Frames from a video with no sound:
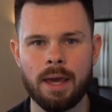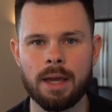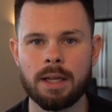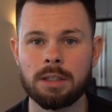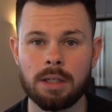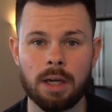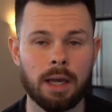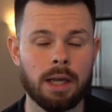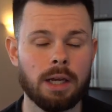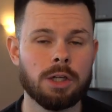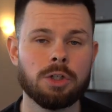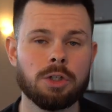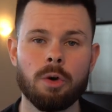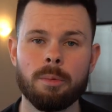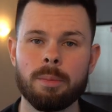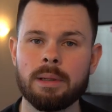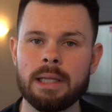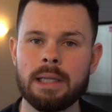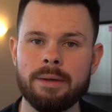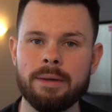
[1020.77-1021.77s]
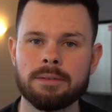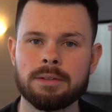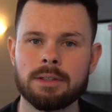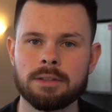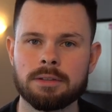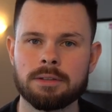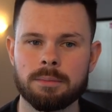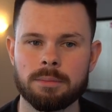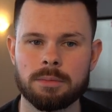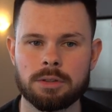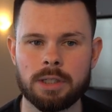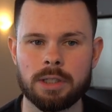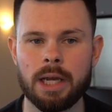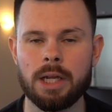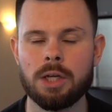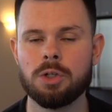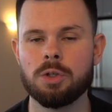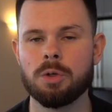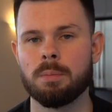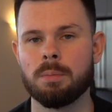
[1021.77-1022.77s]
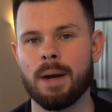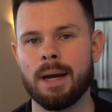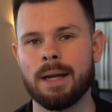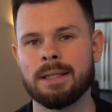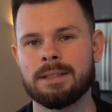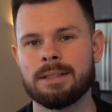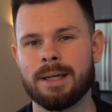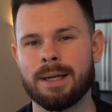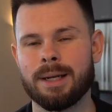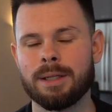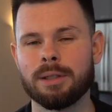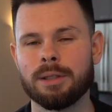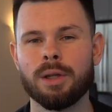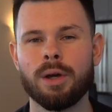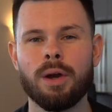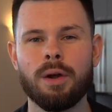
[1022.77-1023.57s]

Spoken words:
Change your belief systems, change your mindset, and learn